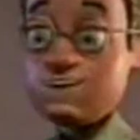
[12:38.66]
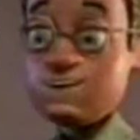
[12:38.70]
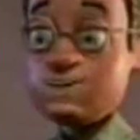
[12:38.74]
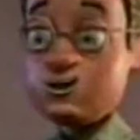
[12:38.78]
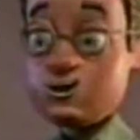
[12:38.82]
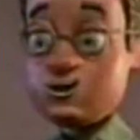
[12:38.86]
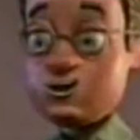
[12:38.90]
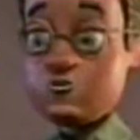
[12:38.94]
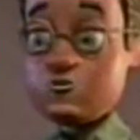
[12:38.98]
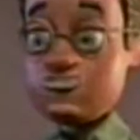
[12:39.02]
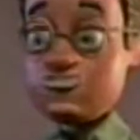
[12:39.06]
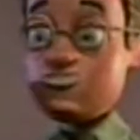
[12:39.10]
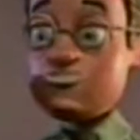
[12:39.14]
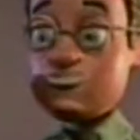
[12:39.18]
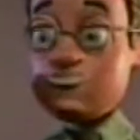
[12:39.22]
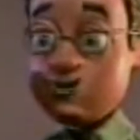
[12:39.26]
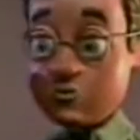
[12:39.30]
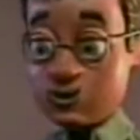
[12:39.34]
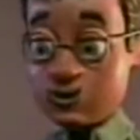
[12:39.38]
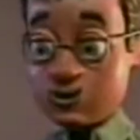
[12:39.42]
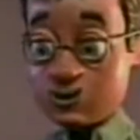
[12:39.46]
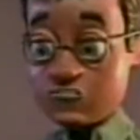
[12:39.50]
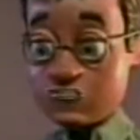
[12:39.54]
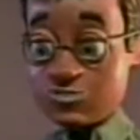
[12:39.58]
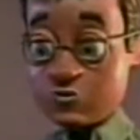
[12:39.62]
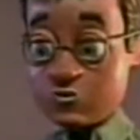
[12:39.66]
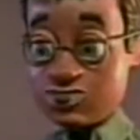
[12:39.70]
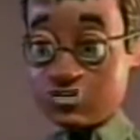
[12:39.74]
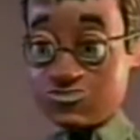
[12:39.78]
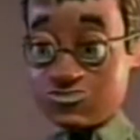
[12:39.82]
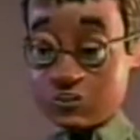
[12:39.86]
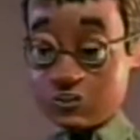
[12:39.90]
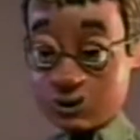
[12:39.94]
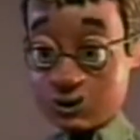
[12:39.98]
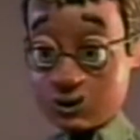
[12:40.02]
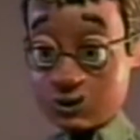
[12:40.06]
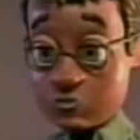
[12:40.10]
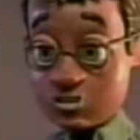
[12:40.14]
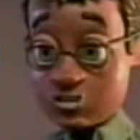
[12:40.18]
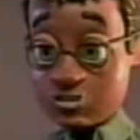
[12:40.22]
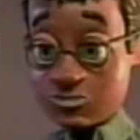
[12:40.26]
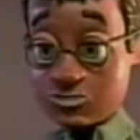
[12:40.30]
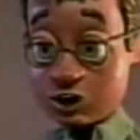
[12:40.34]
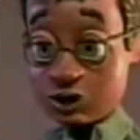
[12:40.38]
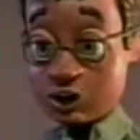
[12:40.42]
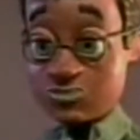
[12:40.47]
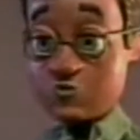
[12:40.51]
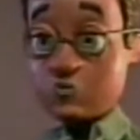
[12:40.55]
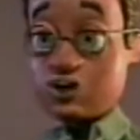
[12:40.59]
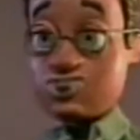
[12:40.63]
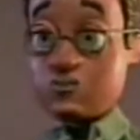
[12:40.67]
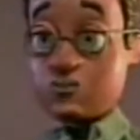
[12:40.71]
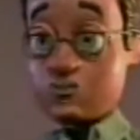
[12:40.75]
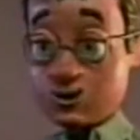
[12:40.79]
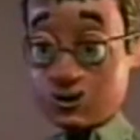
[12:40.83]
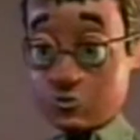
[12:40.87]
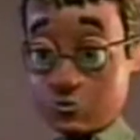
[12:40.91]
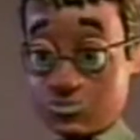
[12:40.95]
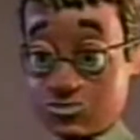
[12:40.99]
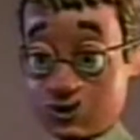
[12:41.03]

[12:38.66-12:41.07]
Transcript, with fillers: Oh, you know, after this glorious night with Lauren,